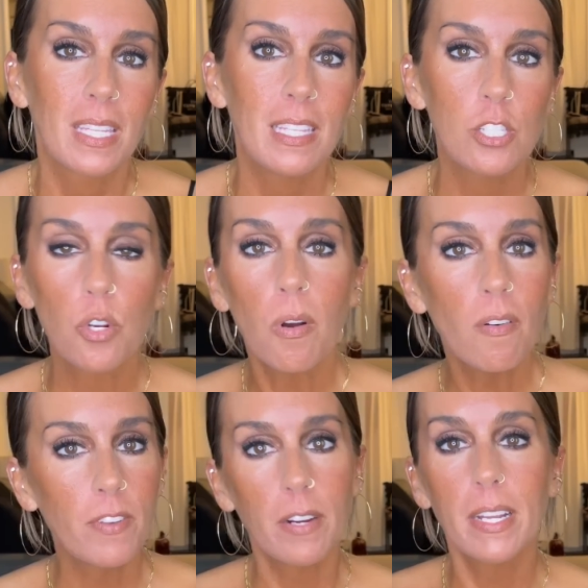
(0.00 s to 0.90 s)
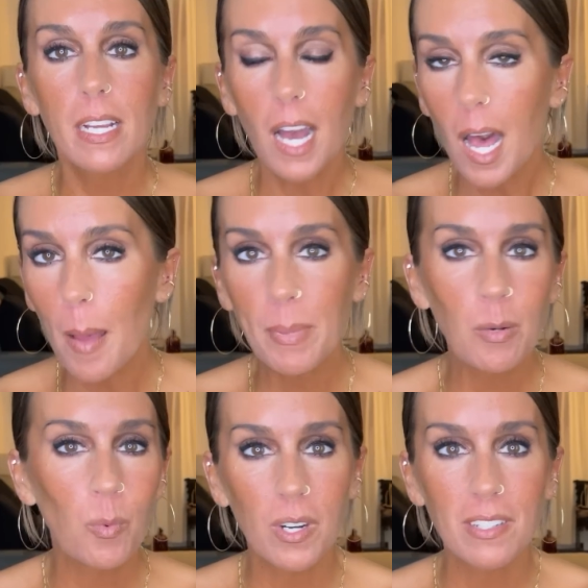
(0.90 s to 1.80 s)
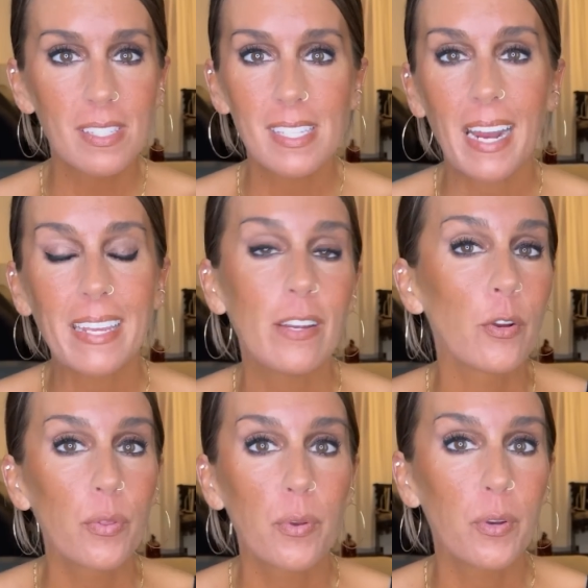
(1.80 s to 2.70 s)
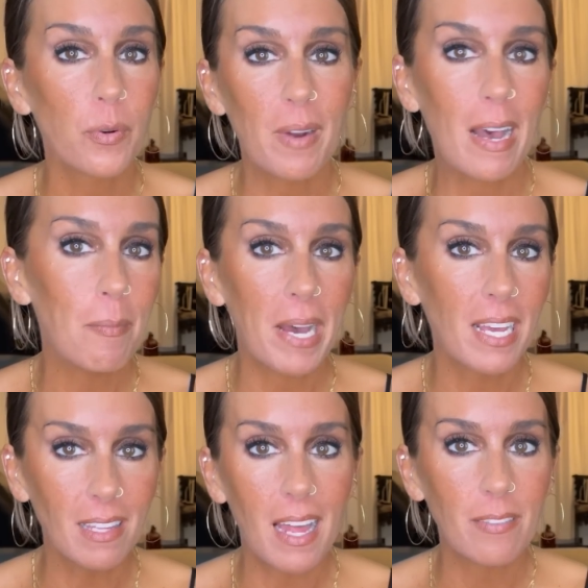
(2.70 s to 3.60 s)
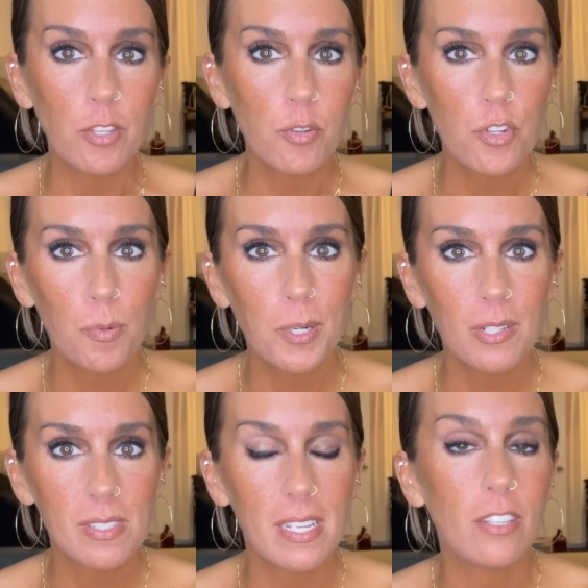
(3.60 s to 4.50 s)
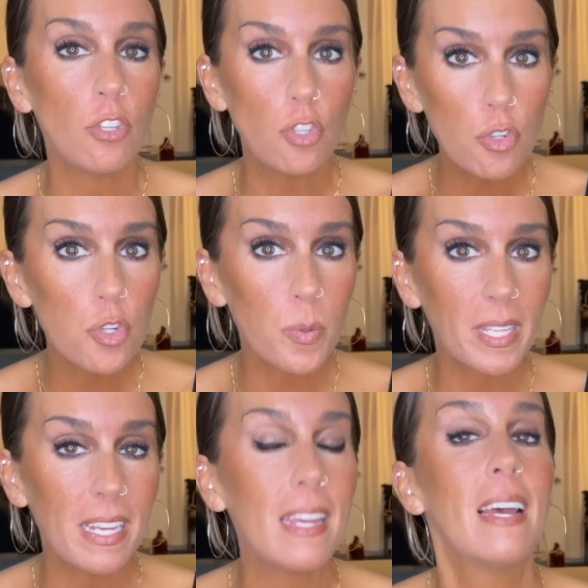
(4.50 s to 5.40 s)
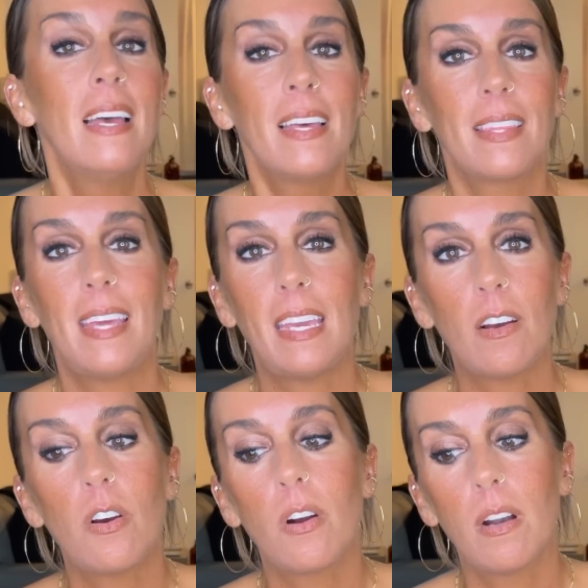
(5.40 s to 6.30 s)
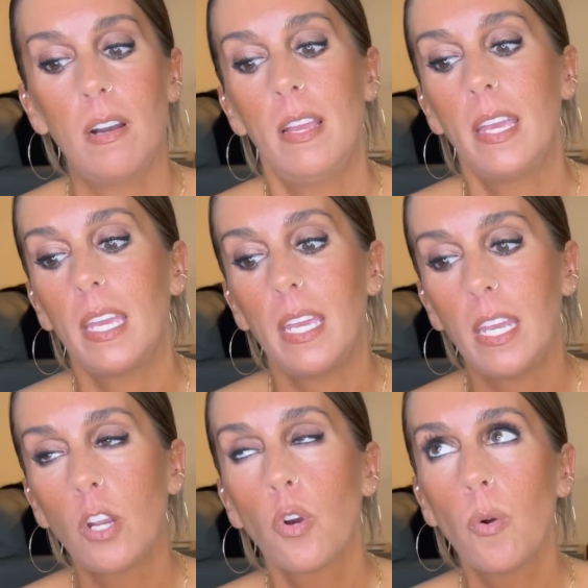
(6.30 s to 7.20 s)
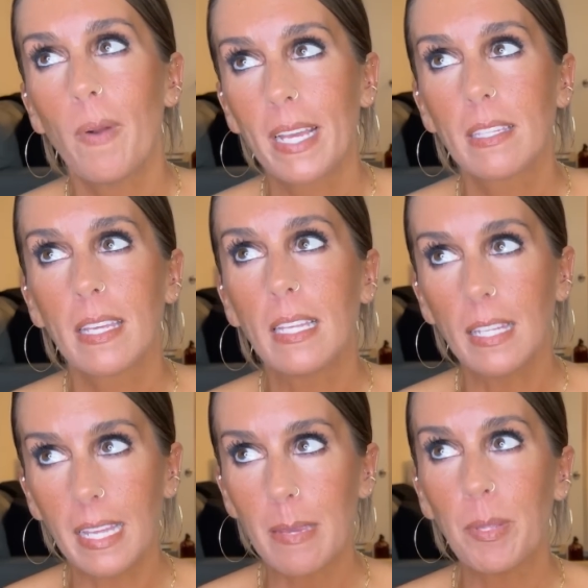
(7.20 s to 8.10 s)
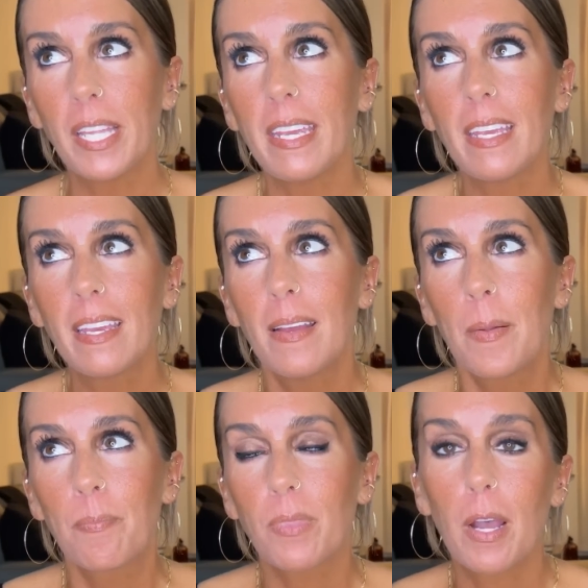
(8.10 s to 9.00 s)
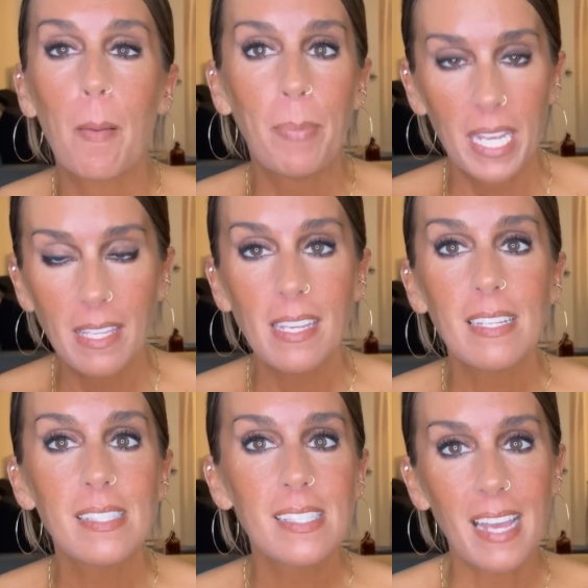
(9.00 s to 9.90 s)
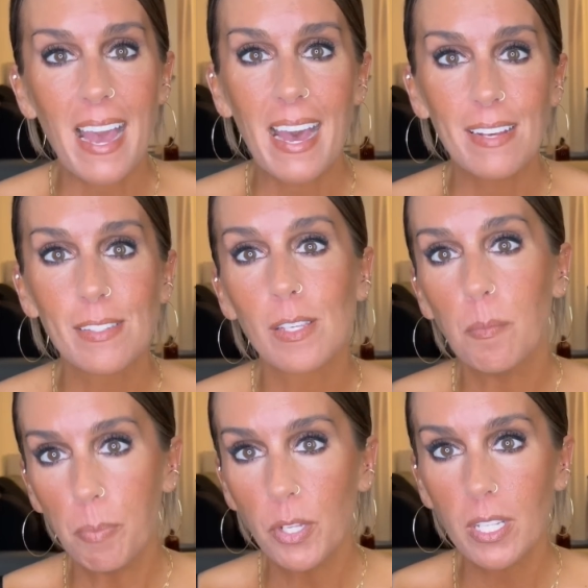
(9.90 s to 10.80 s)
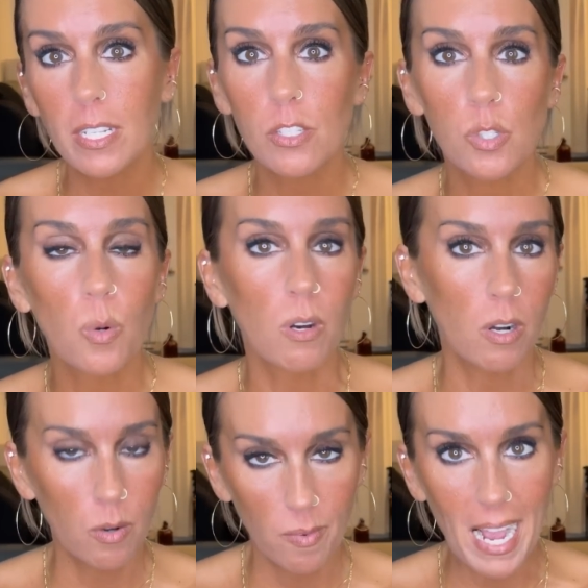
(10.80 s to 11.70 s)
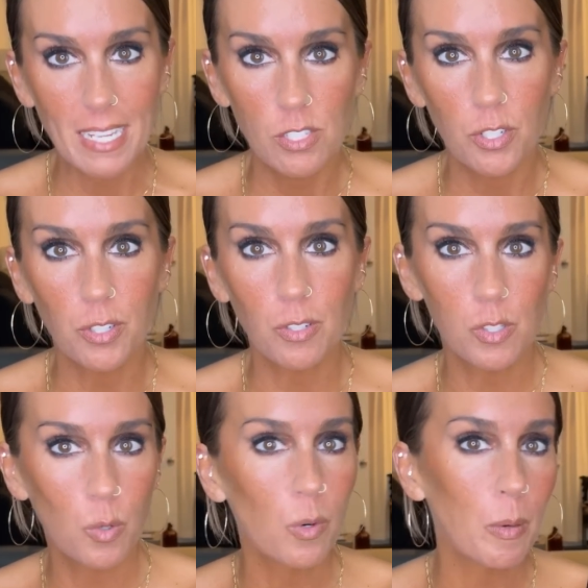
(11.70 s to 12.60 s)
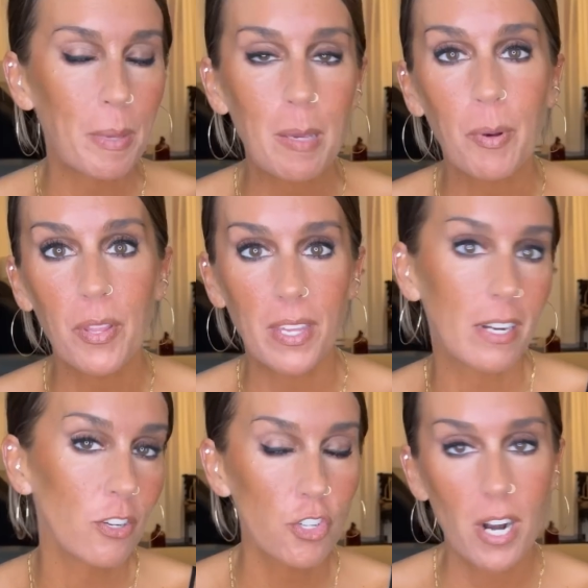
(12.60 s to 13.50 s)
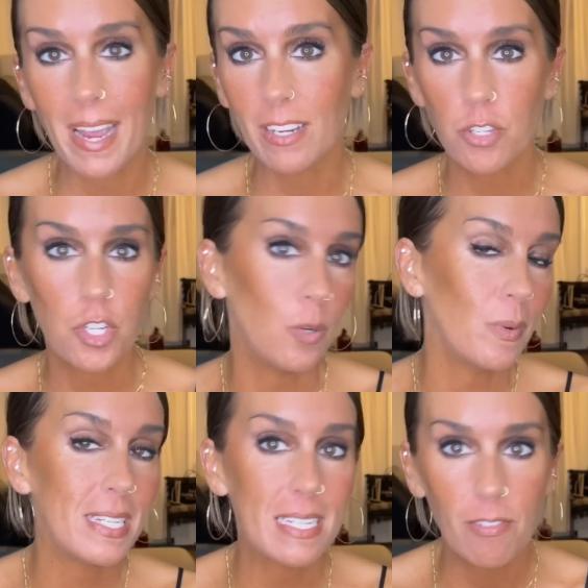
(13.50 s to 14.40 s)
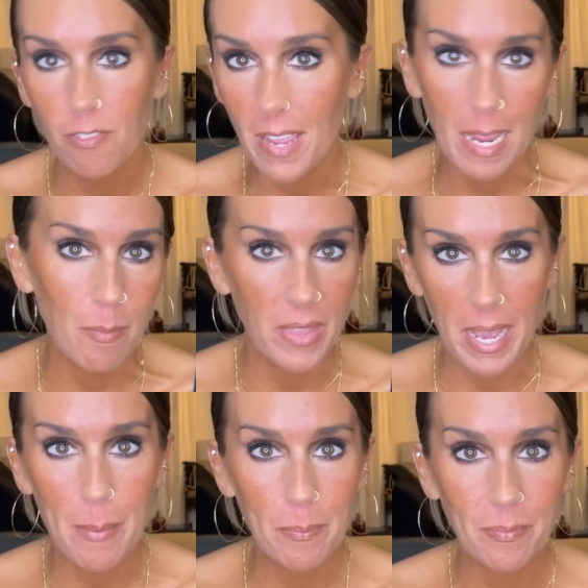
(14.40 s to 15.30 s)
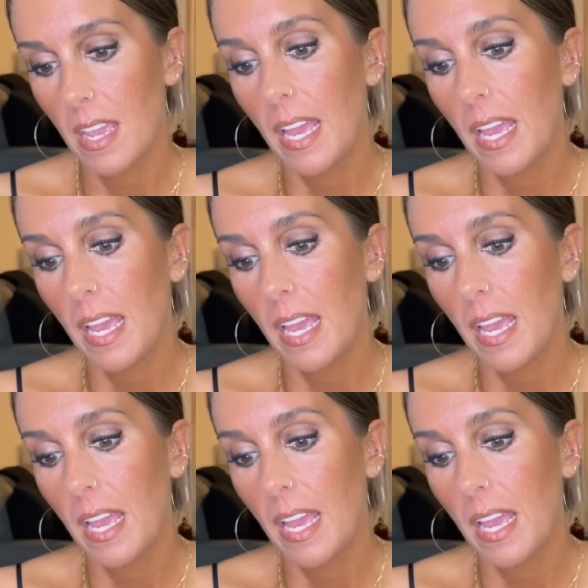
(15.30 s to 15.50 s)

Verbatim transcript: These are all very common words that I hear thrown around by a lot of YouTubers, and usually they are incorrectly labeling opinions as bullies or harassers or people that are trying to defame them.